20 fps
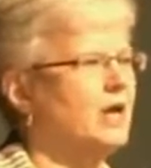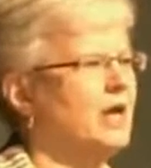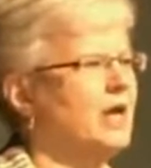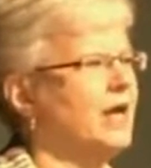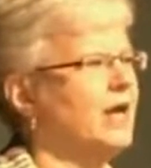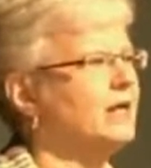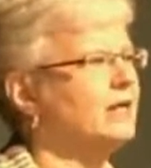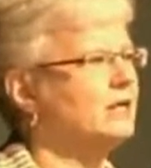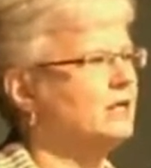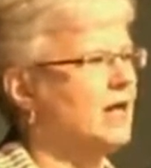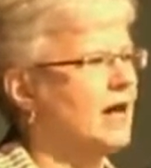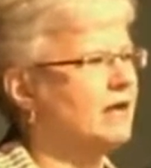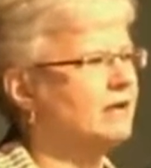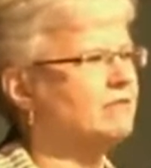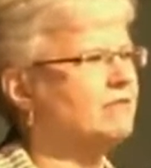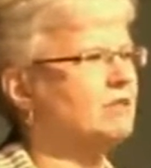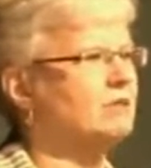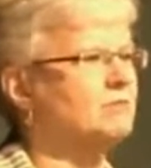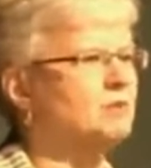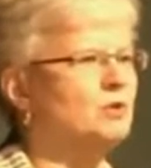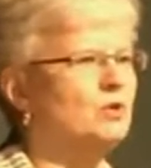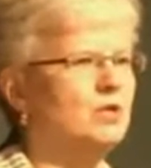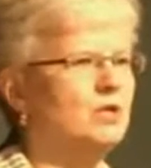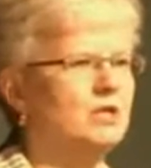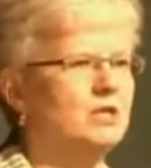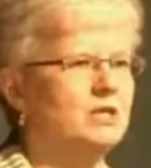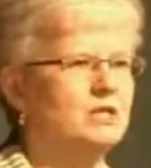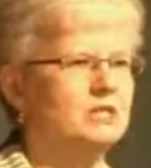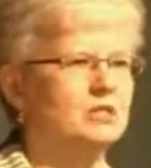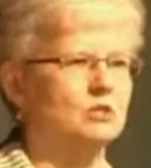And a lot of
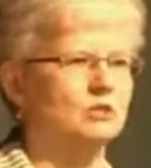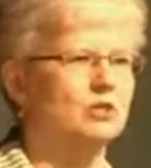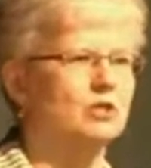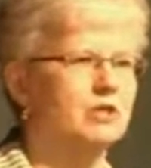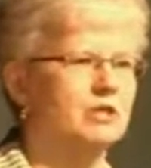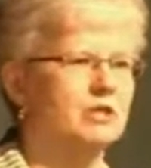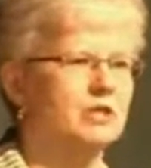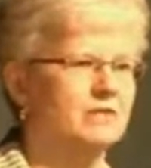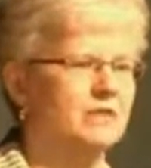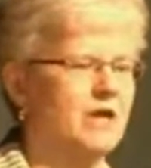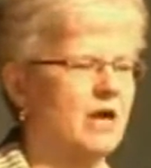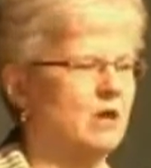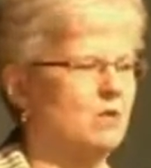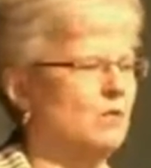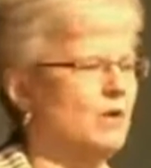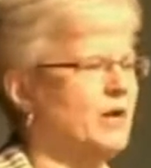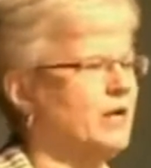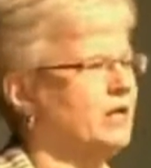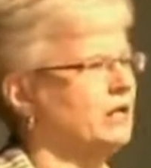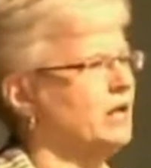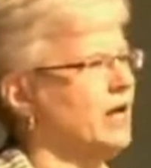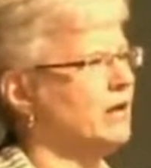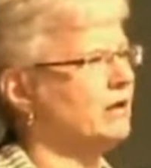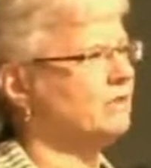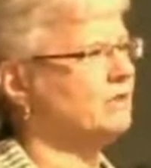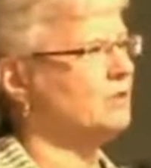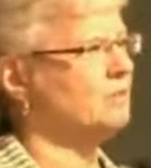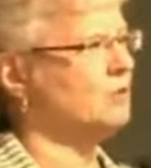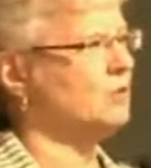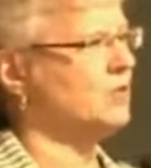communities look at it that way. A lot of
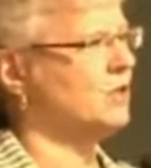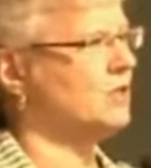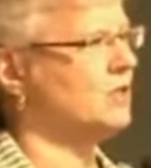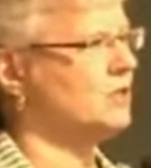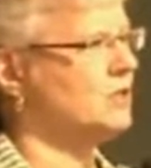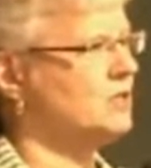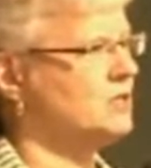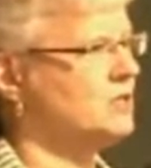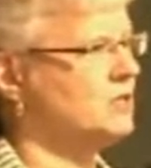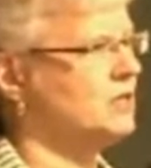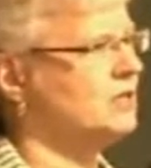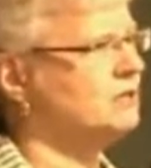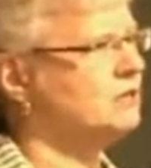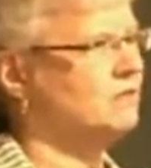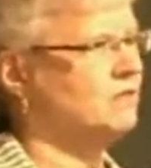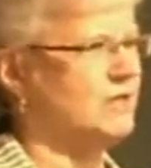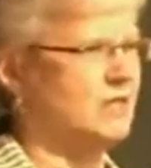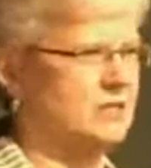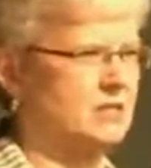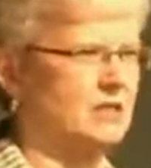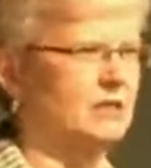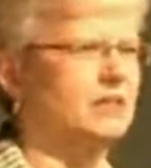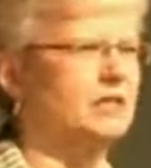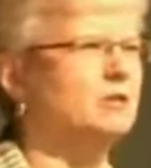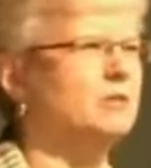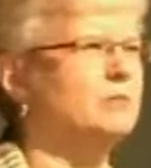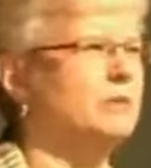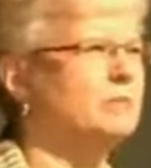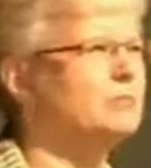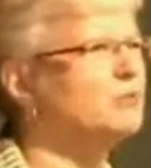communities think that that's a little
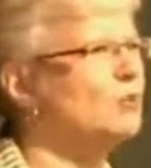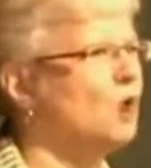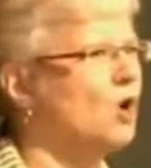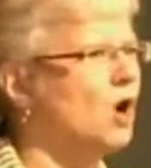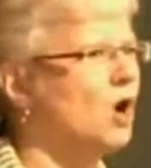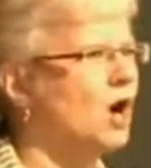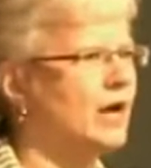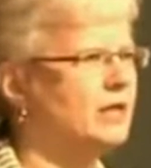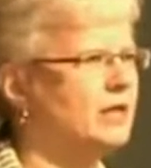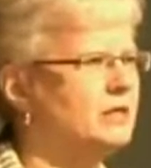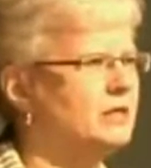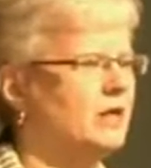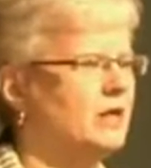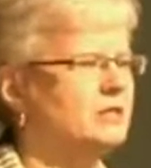bit broad.